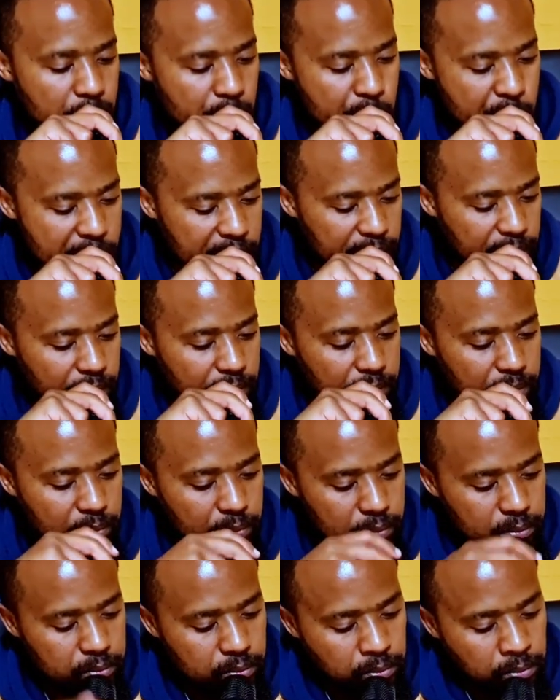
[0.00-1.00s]
Read.
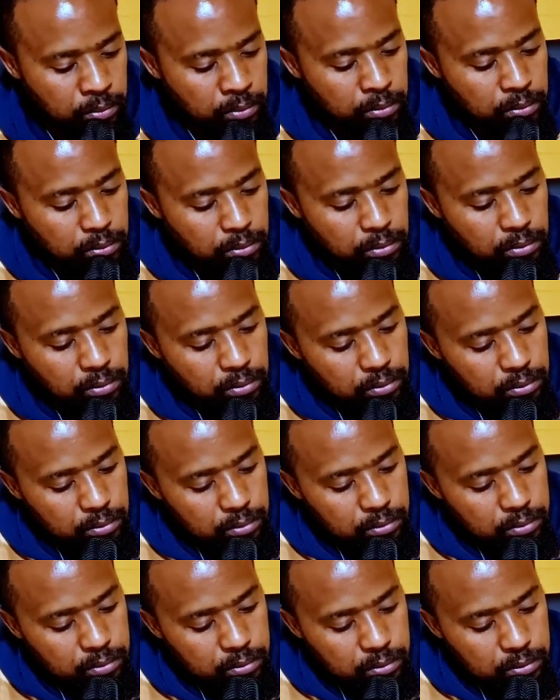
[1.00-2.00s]
Who
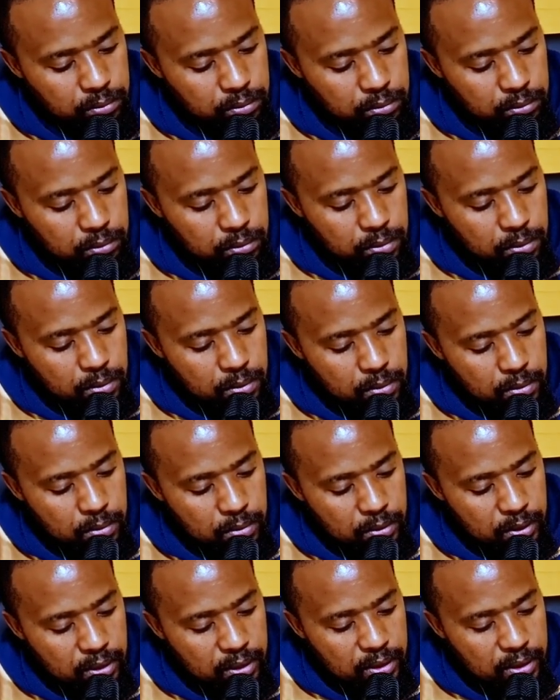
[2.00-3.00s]
shall be able to
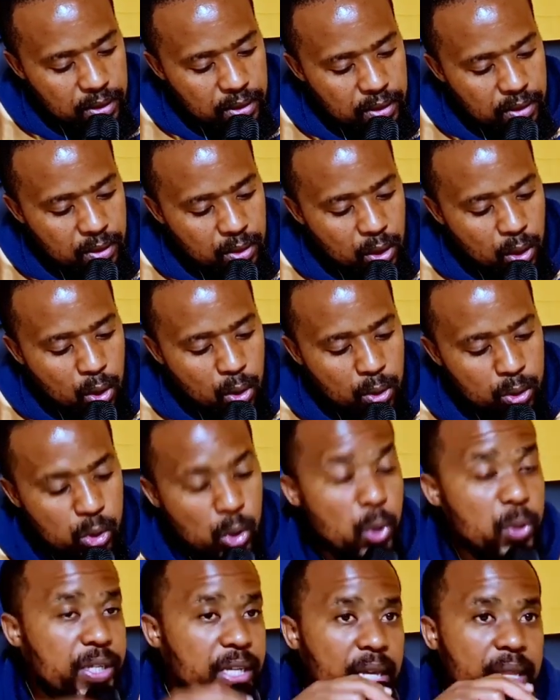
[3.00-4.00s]
teach others also?
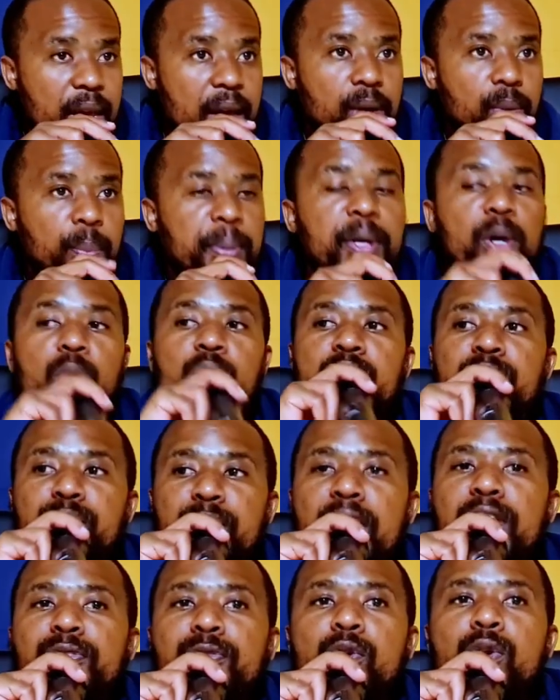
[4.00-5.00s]
Do you see that?
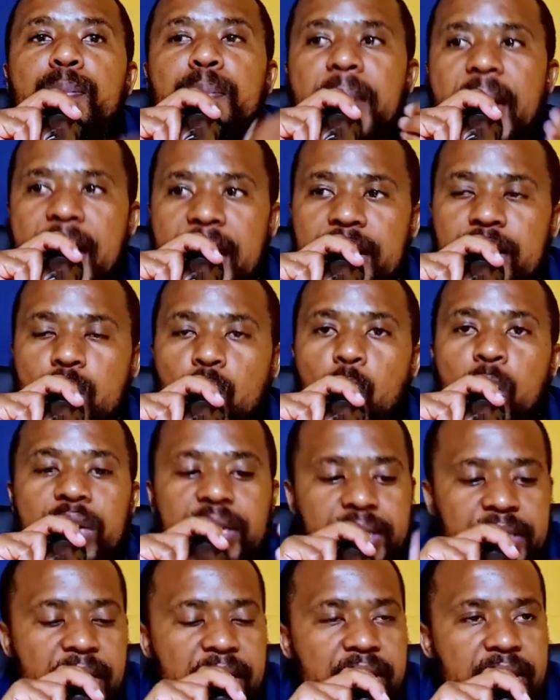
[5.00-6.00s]
Because faithful men
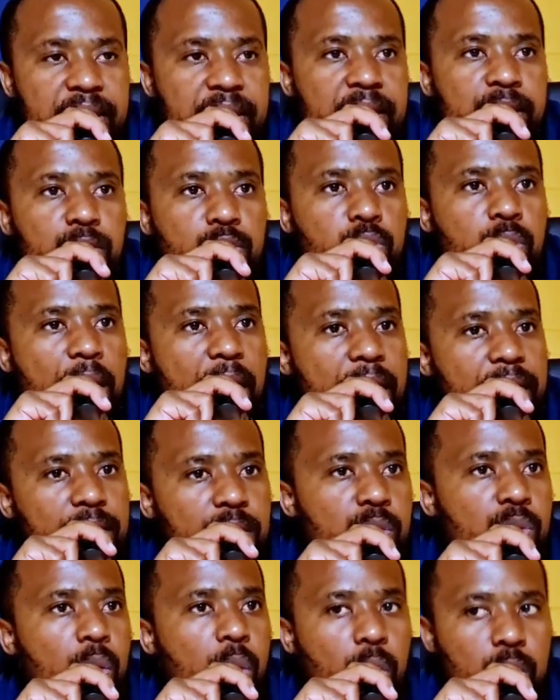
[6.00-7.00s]
will teach these to
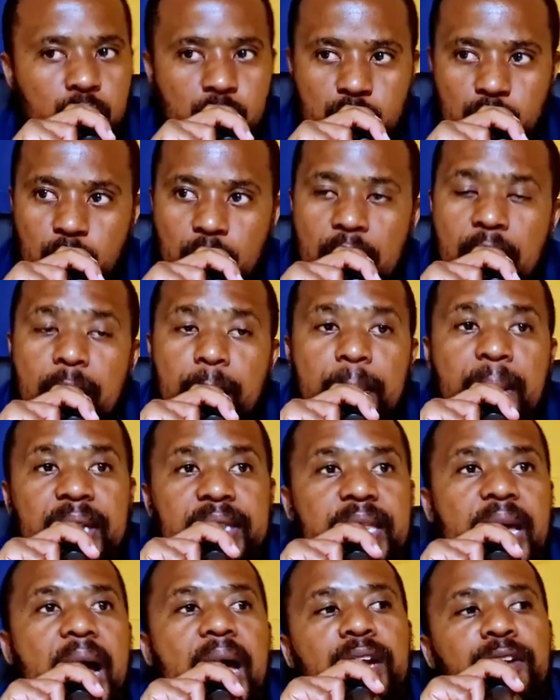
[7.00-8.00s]
others also,
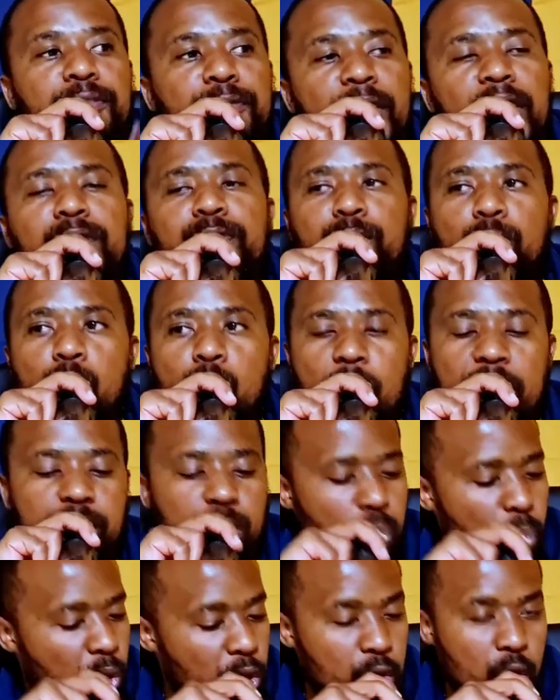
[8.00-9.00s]
but the unfaithful
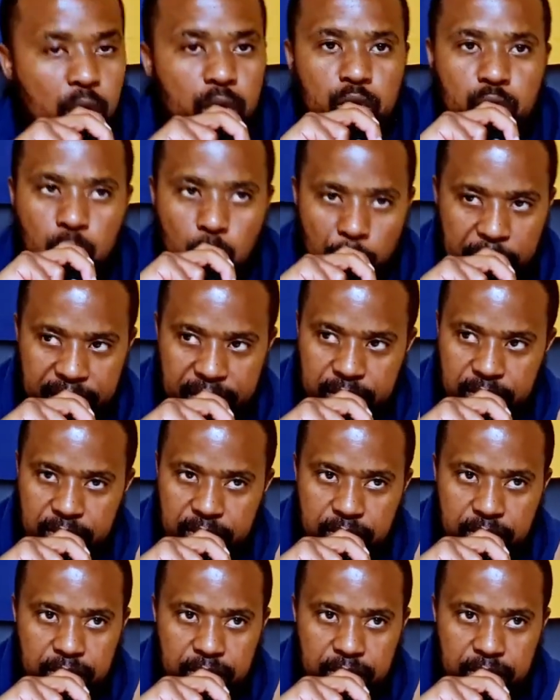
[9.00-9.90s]
ones will not do it.